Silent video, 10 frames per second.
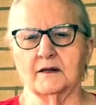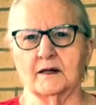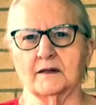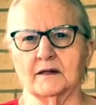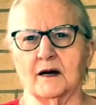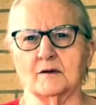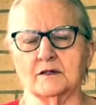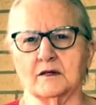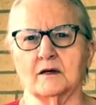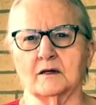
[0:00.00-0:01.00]
The house
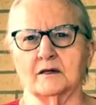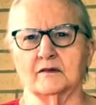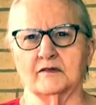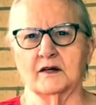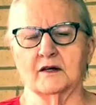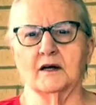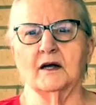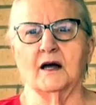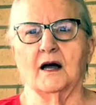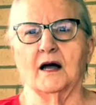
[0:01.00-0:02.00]
caught on fire.
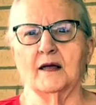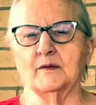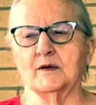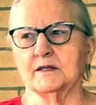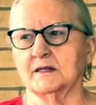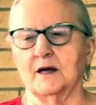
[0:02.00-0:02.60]
It was